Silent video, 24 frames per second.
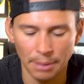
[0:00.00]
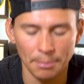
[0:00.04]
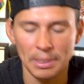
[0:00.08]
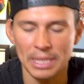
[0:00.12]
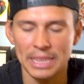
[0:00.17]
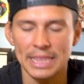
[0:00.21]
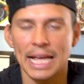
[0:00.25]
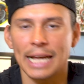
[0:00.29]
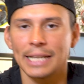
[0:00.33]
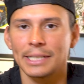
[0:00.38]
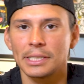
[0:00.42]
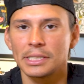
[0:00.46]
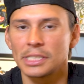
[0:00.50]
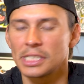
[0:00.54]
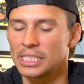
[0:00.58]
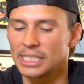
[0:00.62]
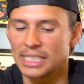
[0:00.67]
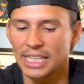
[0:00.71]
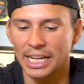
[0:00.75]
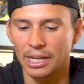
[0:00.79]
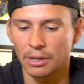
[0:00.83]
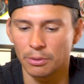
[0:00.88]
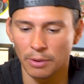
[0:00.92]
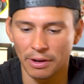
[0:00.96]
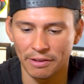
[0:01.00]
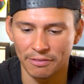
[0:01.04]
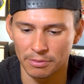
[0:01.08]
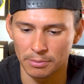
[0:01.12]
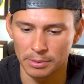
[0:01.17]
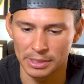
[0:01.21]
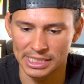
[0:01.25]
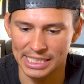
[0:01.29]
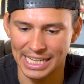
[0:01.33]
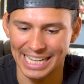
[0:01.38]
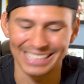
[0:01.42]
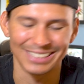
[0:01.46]
I mean, that doesn't take away
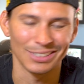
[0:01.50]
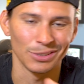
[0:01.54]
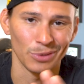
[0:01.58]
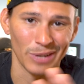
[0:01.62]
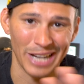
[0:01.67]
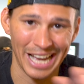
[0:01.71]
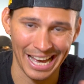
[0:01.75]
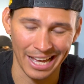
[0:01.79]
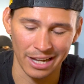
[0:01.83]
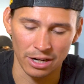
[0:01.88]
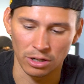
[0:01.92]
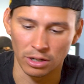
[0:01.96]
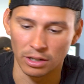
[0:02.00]
from this tattoo at